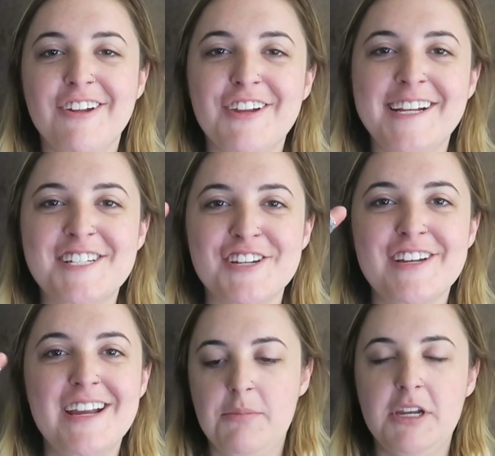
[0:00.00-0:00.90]

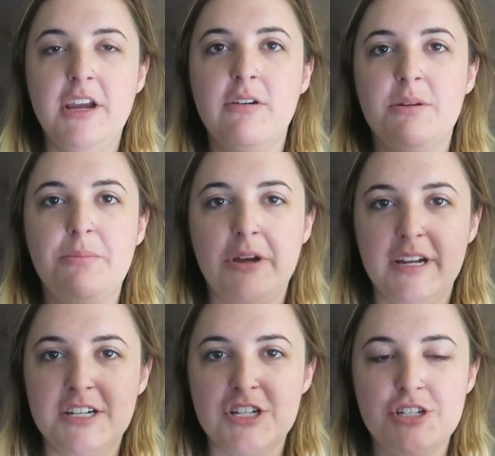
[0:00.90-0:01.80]
Foundation. I'm gonna go in and
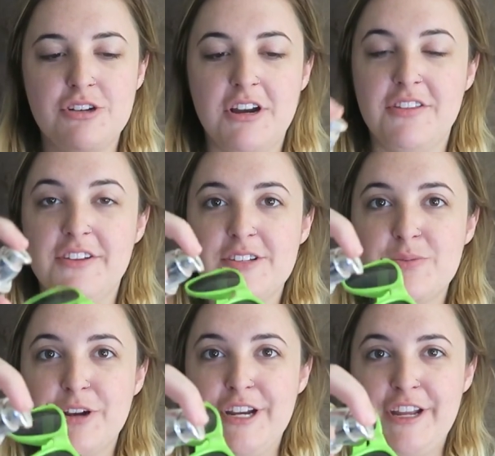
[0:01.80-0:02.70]
put it just straight on
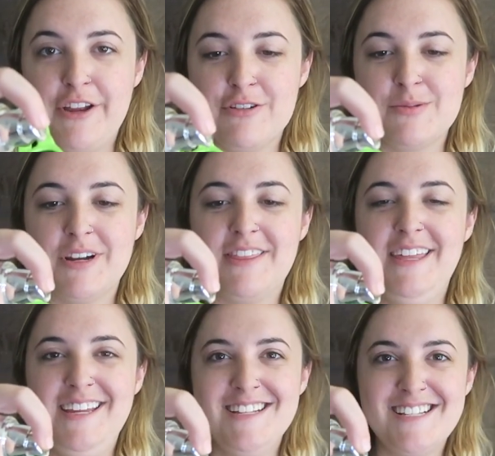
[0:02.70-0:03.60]
this. We're gonna use one of
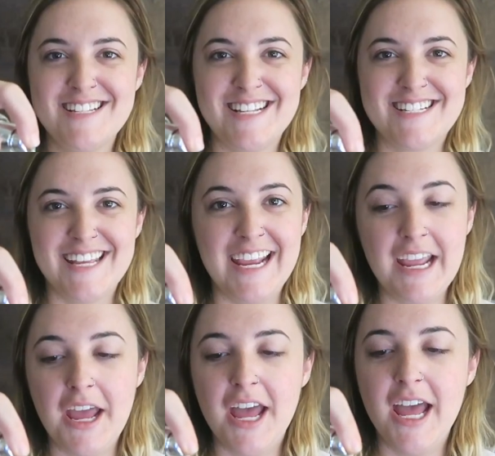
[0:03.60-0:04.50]
these, because it's
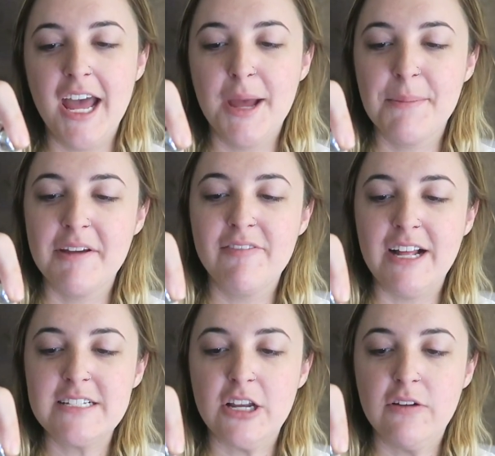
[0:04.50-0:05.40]
like a big
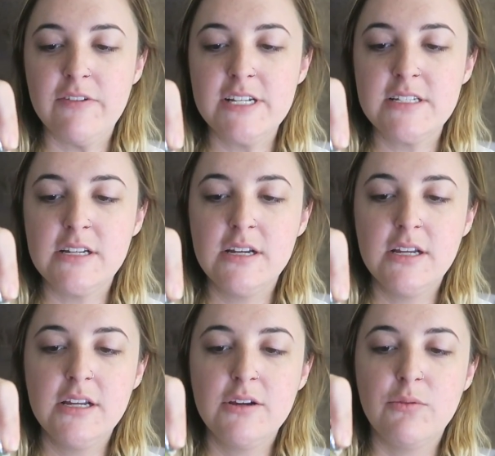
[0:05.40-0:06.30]
flat surface.
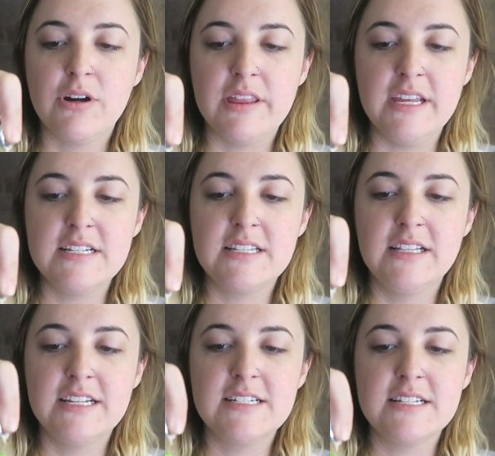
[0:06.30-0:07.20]
One of these,
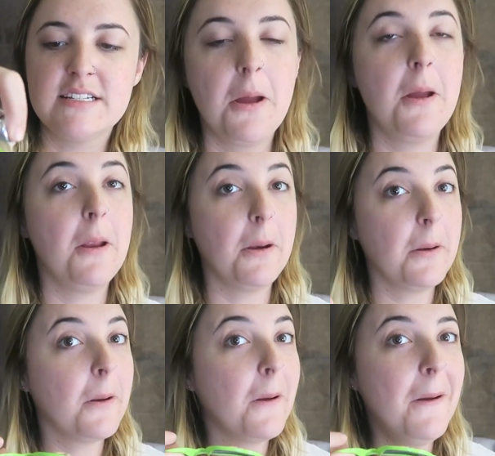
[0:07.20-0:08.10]
the lenses.
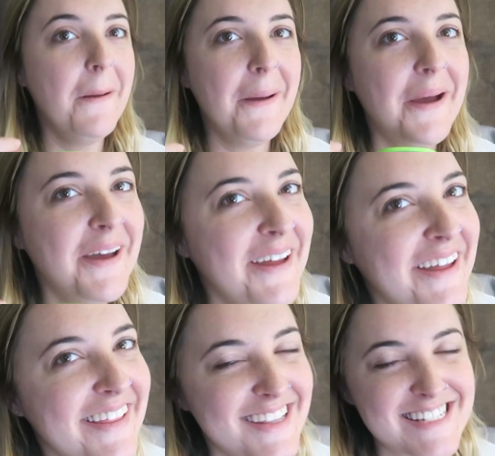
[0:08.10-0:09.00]
And
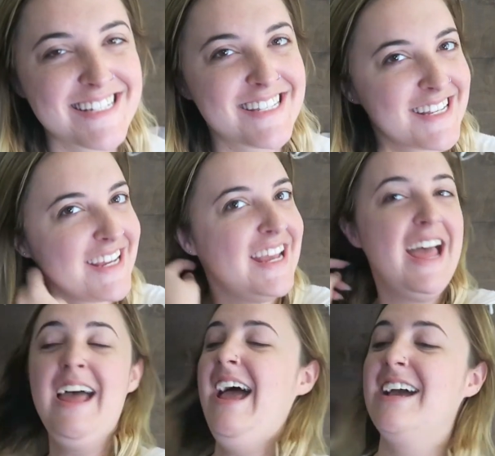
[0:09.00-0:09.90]
this is,
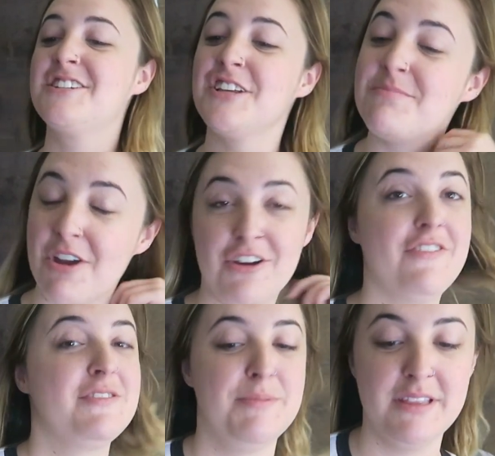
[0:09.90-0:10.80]
actually, I'm not
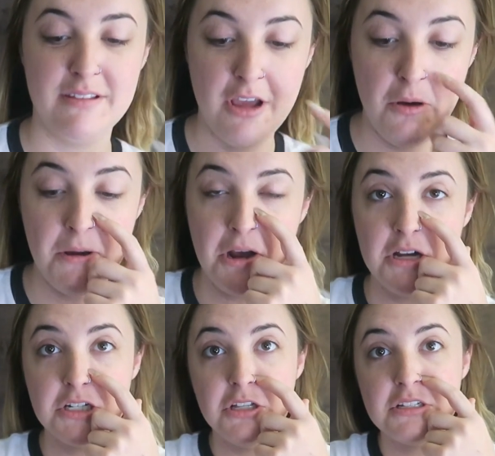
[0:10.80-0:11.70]
nervous. But, oh my
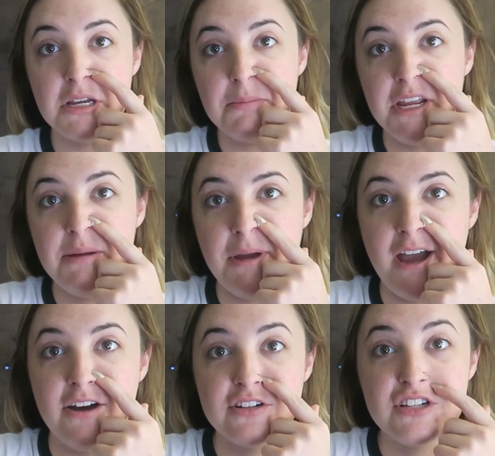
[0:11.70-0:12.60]
gosh, it looks like Mickey
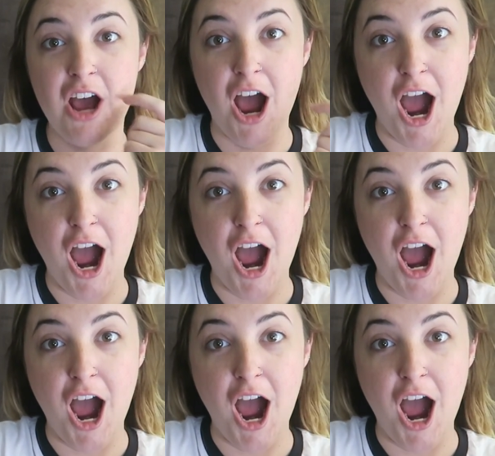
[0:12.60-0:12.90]
Mouse.